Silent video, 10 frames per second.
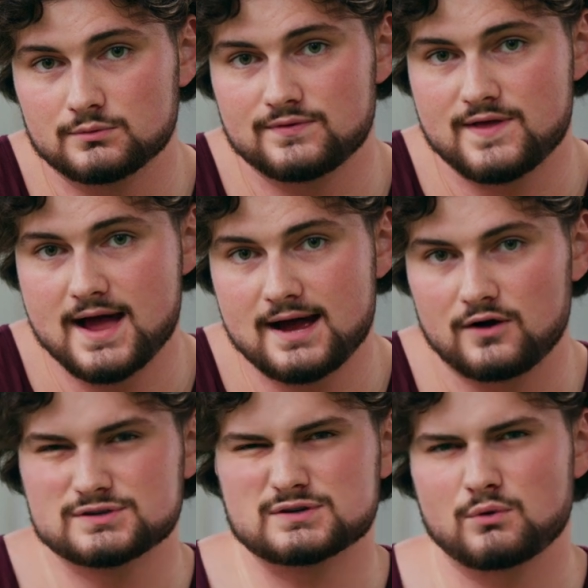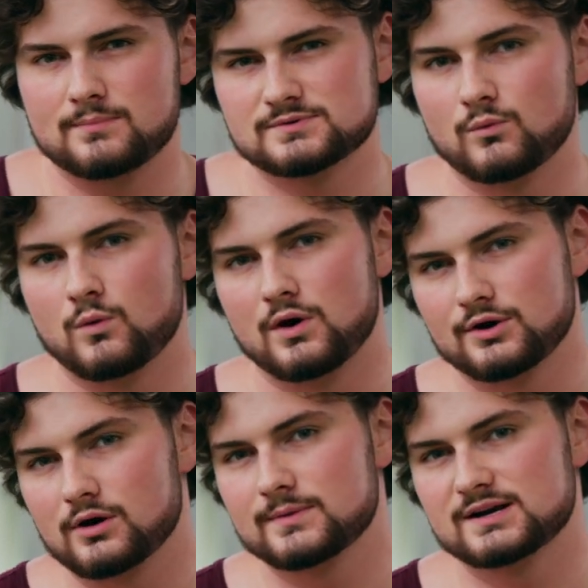with that, I'll swap to one
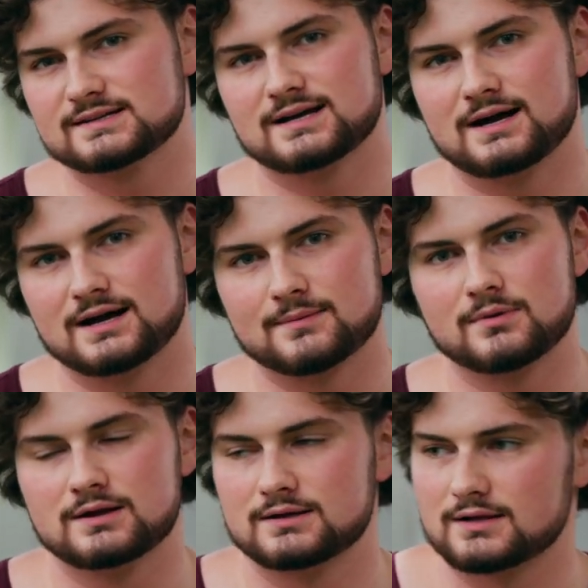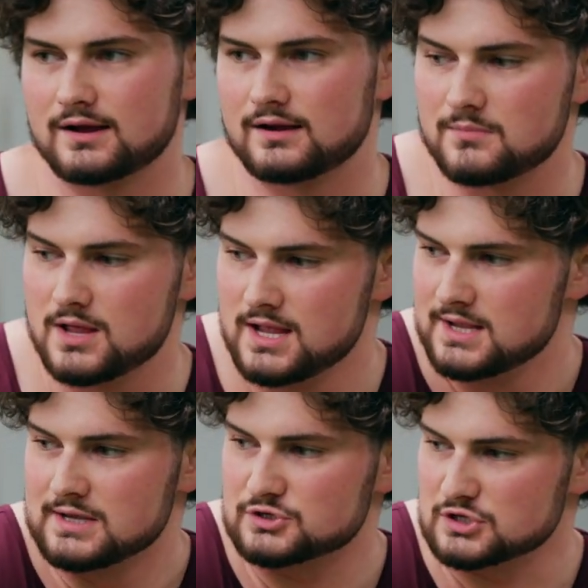arm at a time,
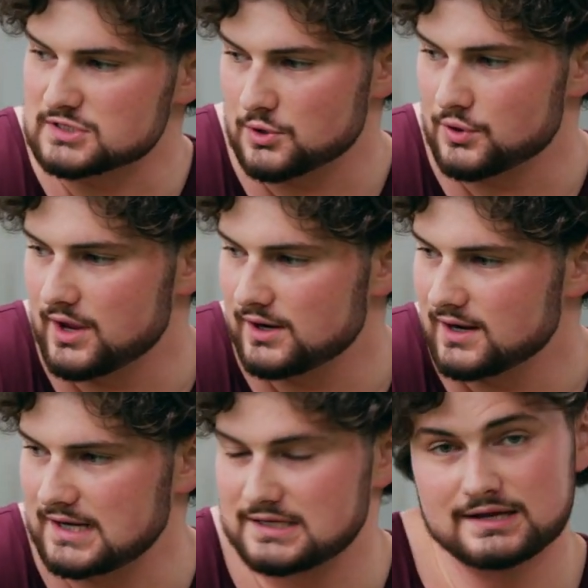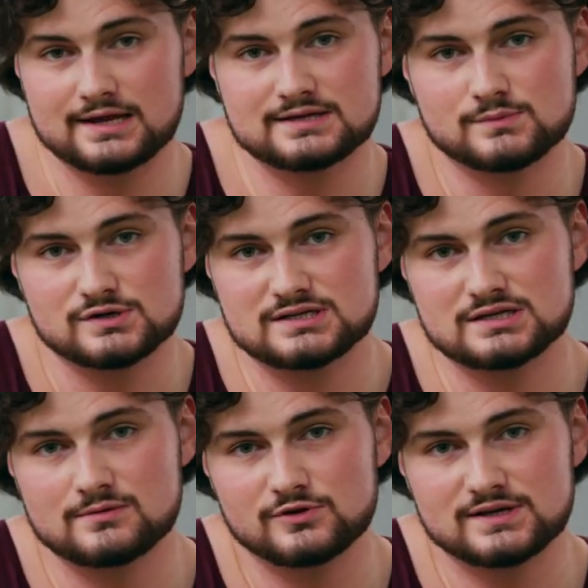just so that I can get as much
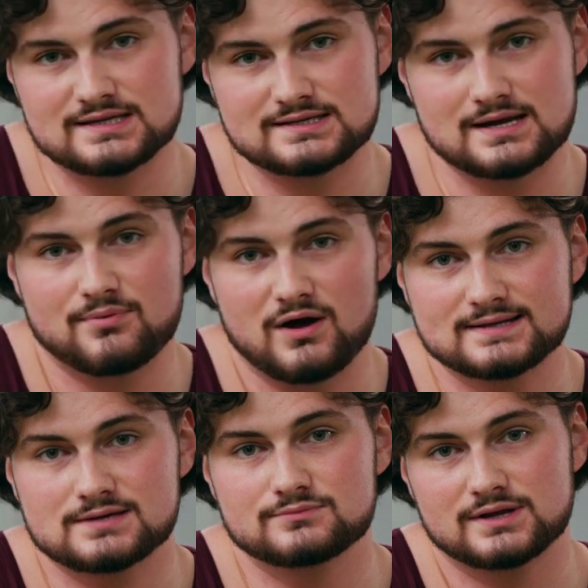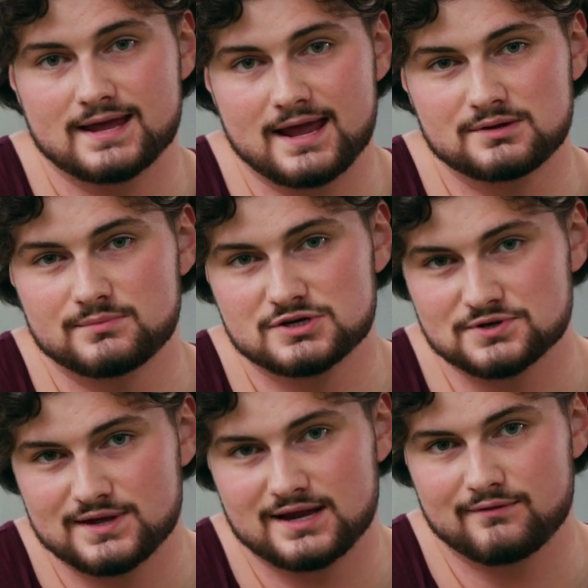stimulus as I possibly can and make
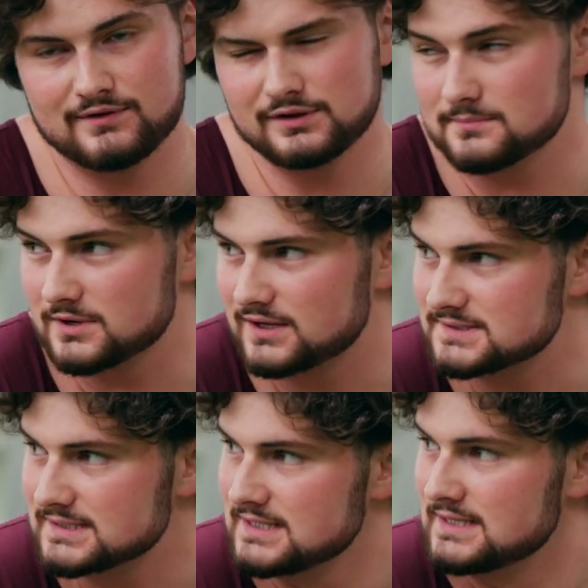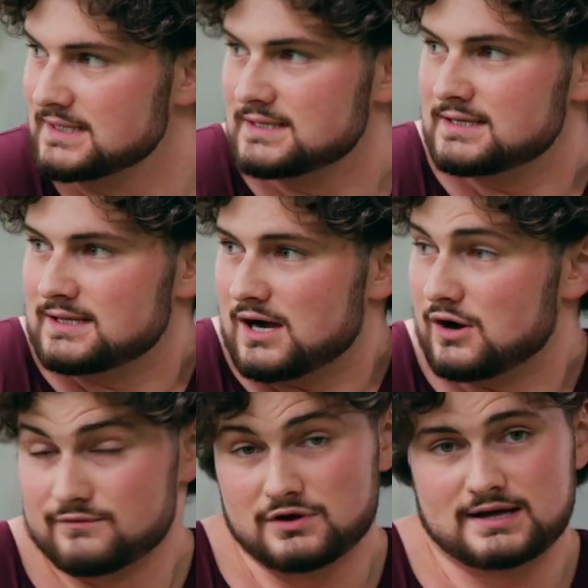sure that I hit failure. Because I
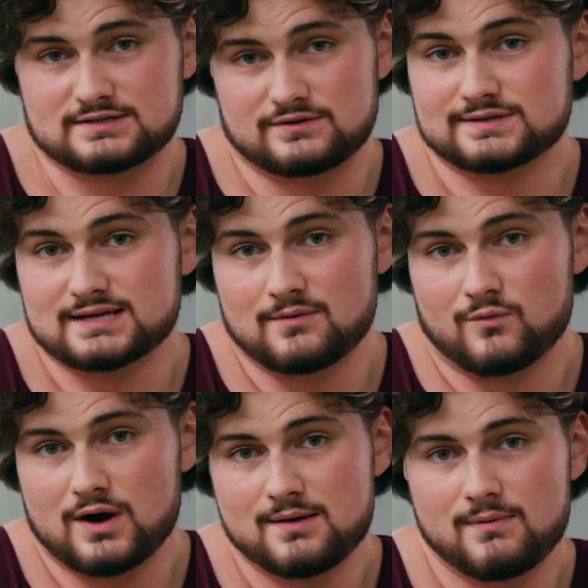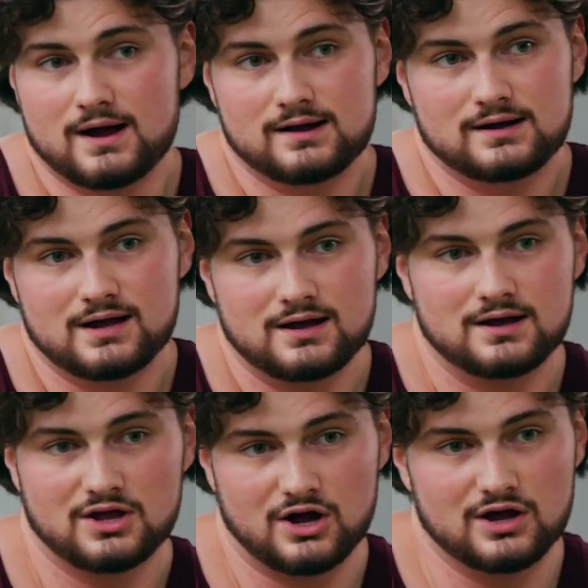don't know if you guys are the same way, but
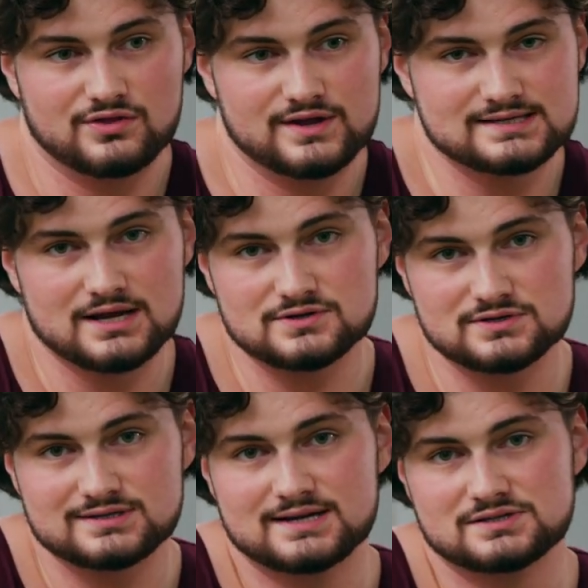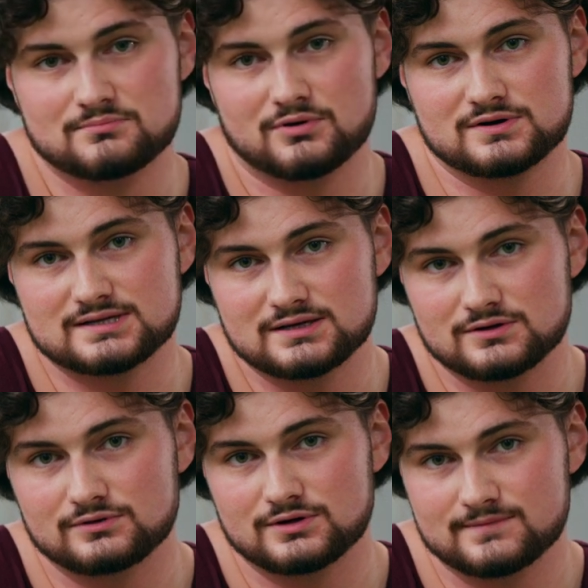on this exercise in
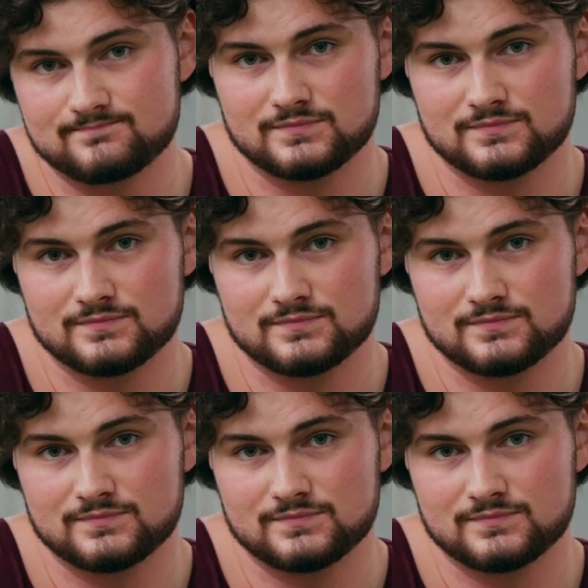particular,